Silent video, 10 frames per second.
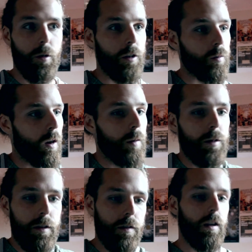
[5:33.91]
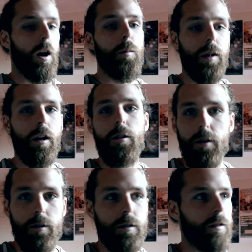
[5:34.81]
That's why I believe in helping
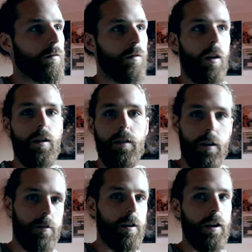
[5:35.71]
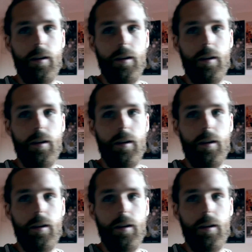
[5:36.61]
others and volunteering.